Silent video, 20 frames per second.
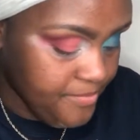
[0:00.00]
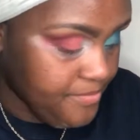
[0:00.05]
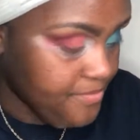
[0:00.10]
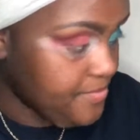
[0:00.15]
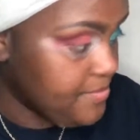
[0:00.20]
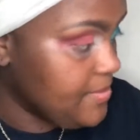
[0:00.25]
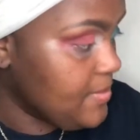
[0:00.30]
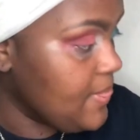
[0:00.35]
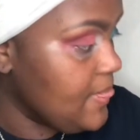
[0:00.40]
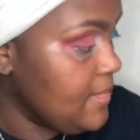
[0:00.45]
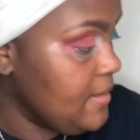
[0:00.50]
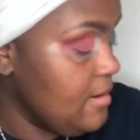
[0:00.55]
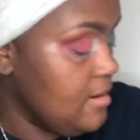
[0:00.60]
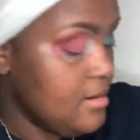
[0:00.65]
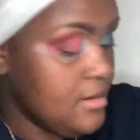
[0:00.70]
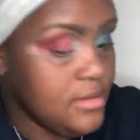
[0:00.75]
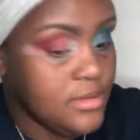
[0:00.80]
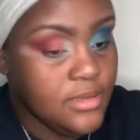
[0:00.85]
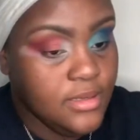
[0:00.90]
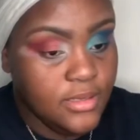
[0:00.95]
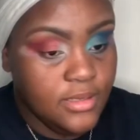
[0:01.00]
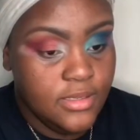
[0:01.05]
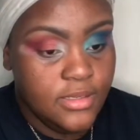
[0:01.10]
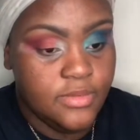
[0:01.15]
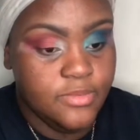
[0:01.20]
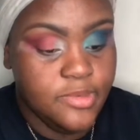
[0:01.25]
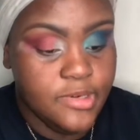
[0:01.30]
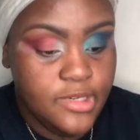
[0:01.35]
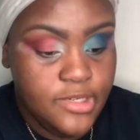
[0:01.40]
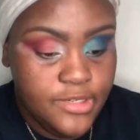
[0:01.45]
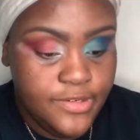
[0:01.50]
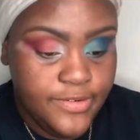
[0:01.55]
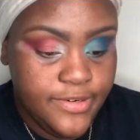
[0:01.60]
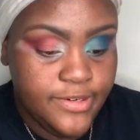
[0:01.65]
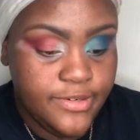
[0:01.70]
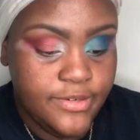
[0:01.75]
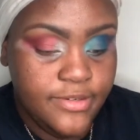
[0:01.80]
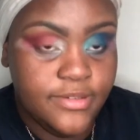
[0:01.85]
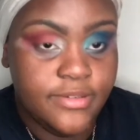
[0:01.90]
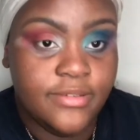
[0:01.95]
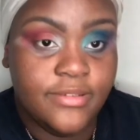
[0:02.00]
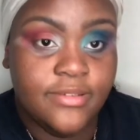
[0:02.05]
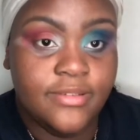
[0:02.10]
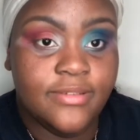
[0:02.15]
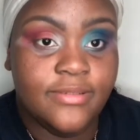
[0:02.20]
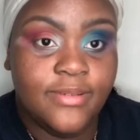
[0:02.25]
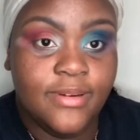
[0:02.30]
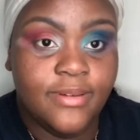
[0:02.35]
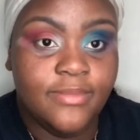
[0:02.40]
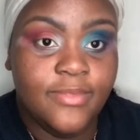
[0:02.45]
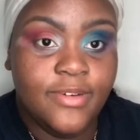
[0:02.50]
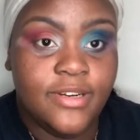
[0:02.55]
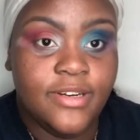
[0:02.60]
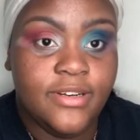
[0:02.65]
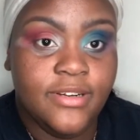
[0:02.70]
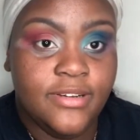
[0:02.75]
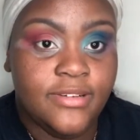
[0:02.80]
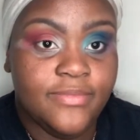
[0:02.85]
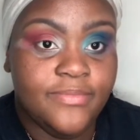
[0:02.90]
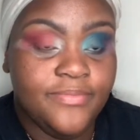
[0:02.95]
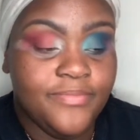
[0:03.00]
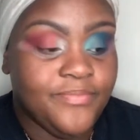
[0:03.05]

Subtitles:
I'm gonna clean this brush first. That's what I'm going to do.